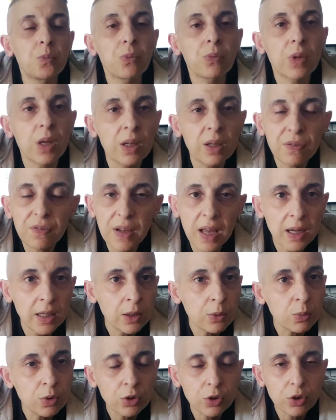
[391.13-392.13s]
and if
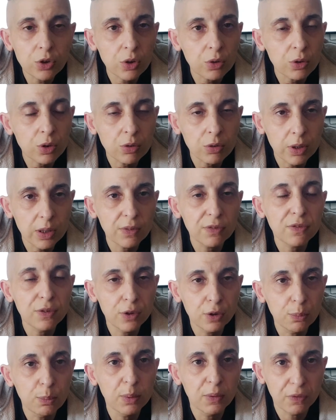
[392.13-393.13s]
anyone's done Greek
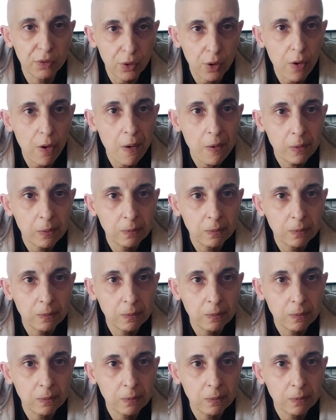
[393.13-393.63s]
food before